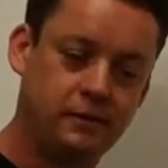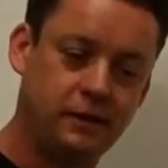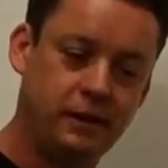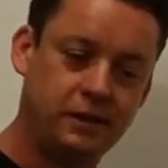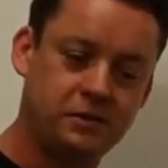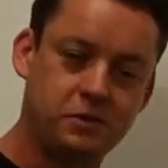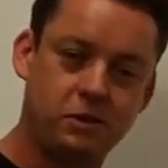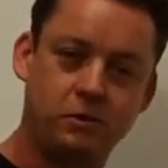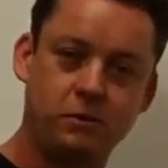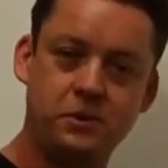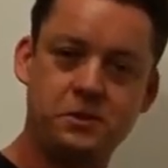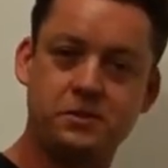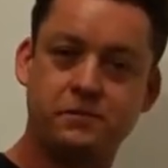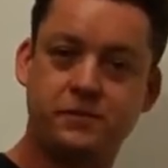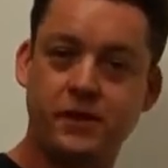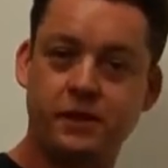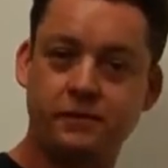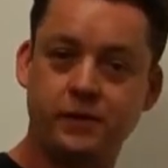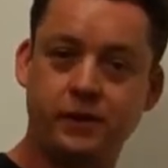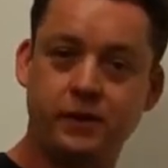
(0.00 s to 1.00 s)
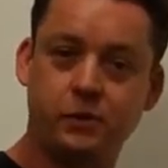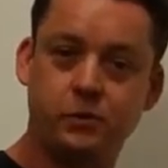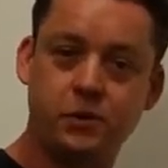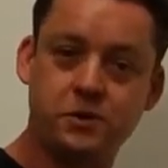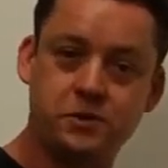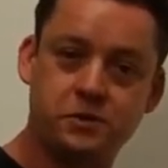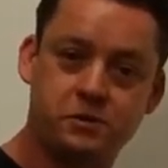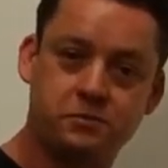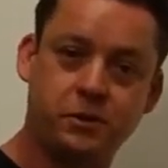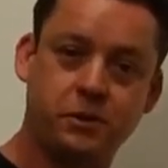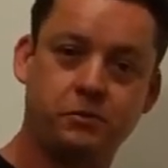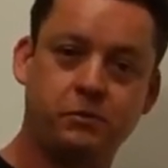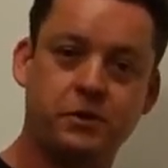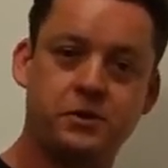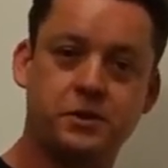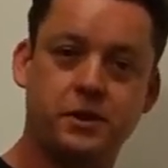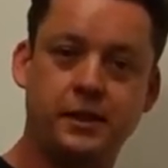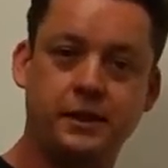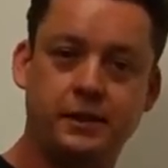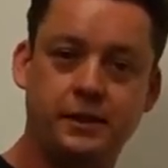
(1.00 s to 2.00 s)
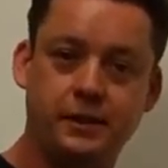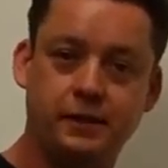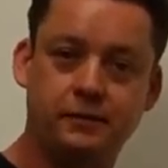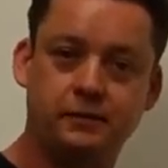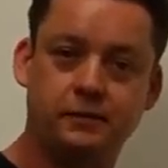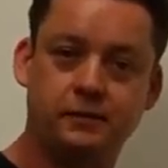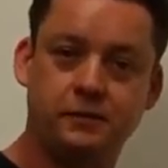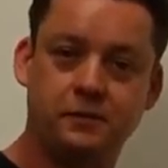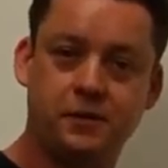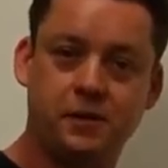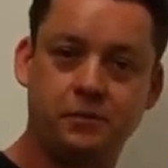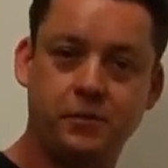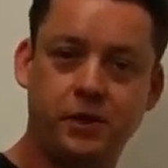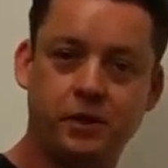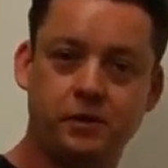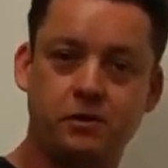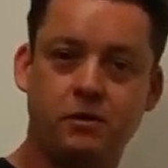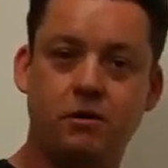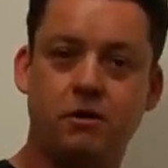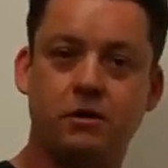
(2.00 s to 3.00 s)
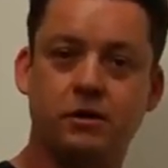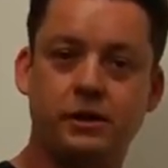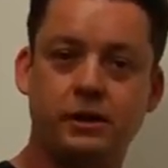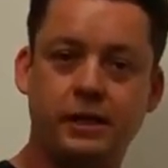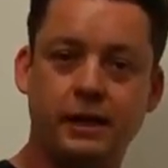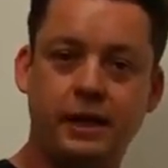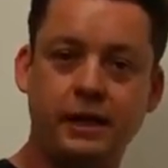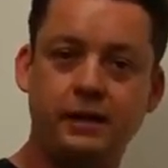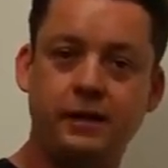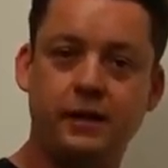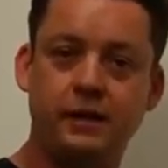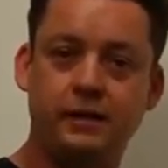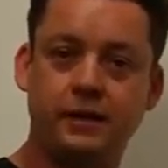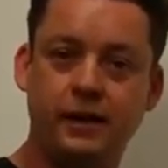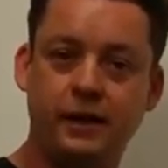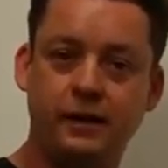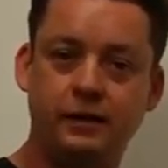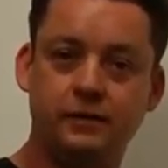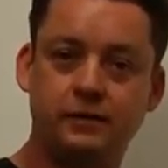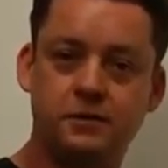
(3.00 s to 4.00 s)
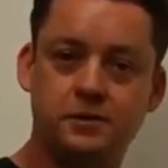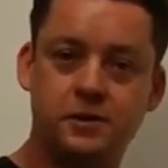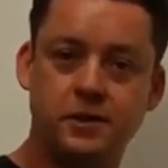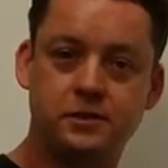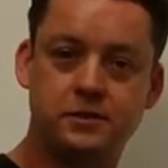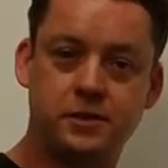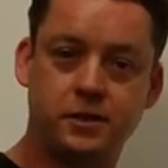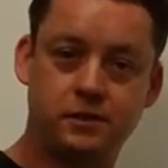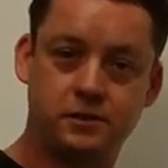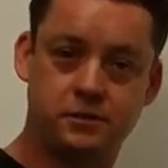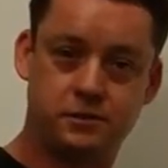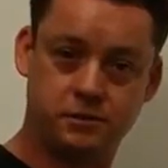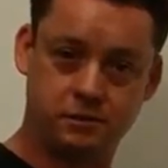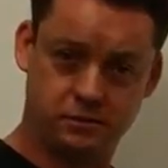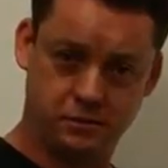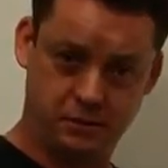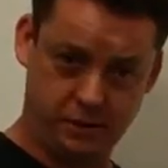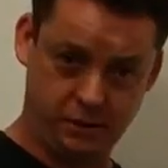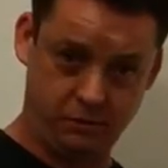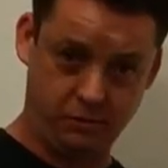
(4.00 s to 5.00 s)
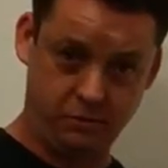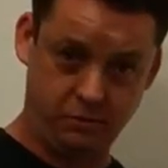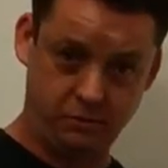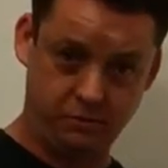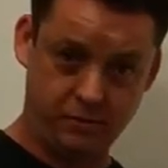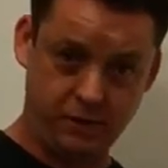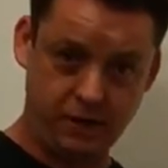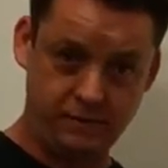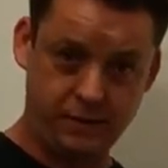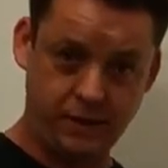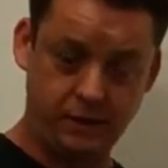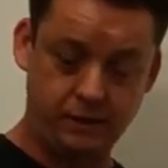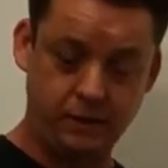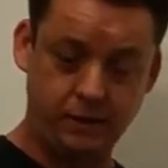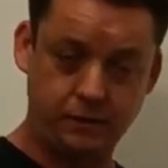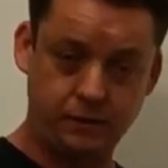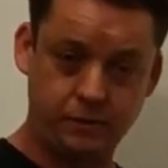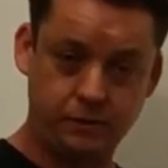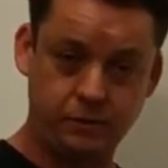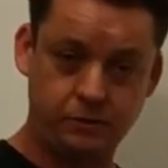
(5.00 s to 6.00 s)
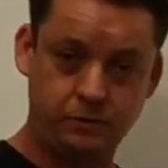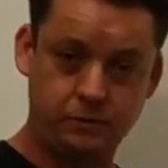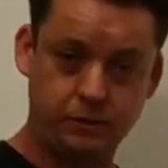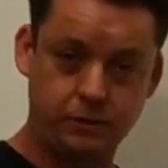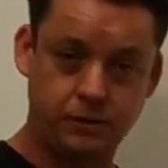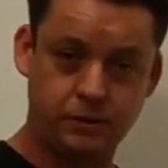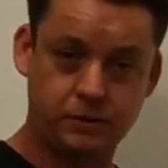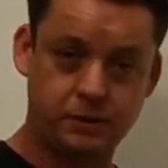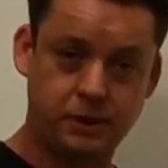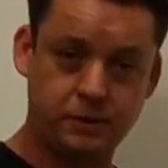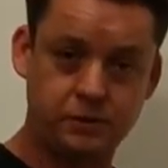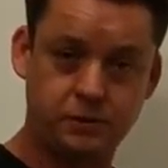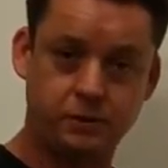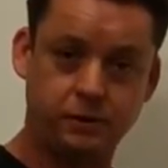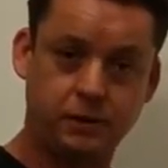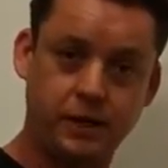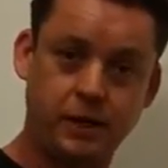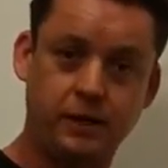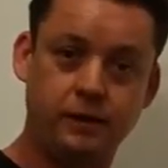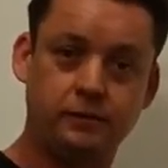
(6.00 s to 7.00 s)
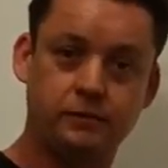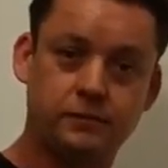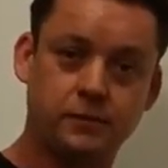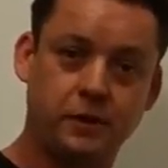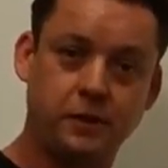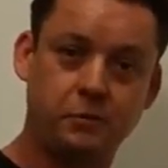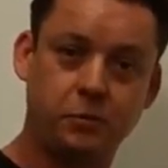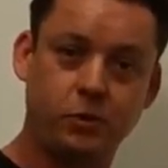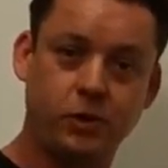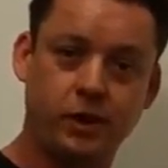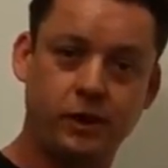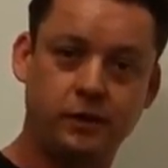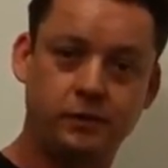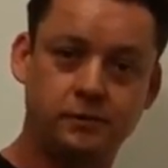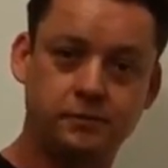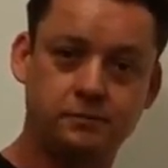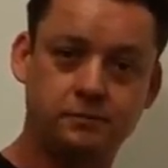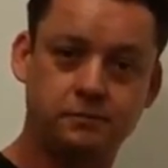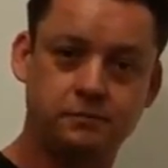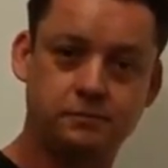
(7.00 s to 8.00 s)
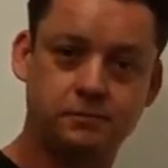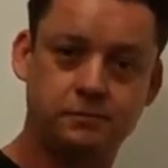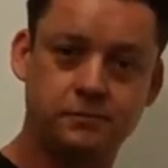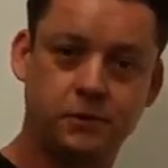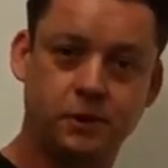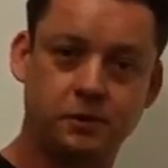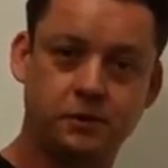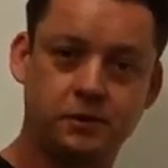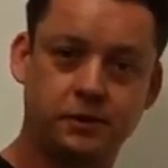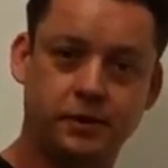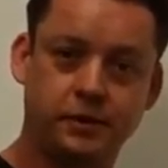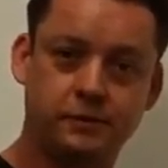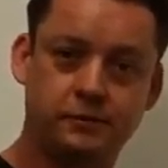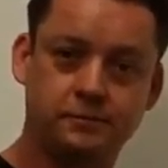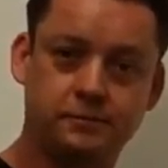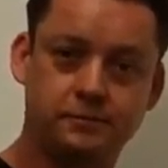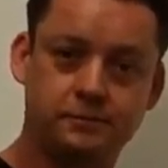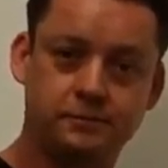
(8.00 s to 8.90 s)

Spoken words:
As always, if you have any questions about the Ridgeline kit, give me a call at 888-660-5892, extension 8. I'm Greg. Talk to you later.